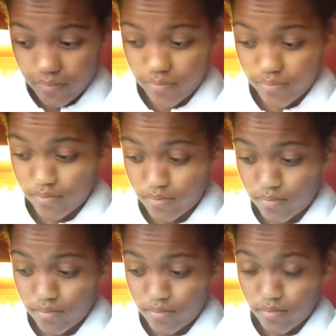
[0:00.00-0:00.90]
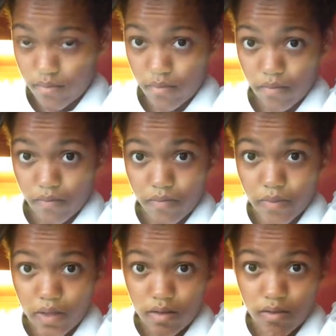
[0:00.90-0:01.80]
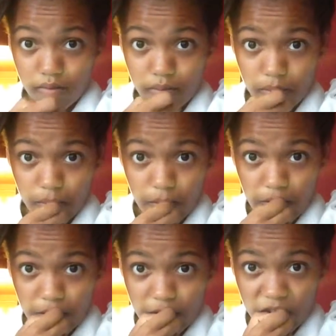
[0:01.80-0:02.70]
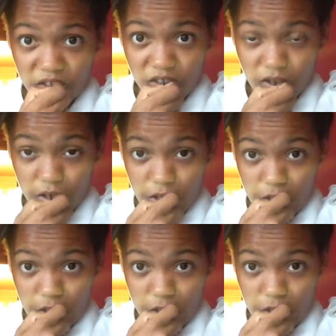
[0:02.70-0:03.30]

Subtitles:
(silence)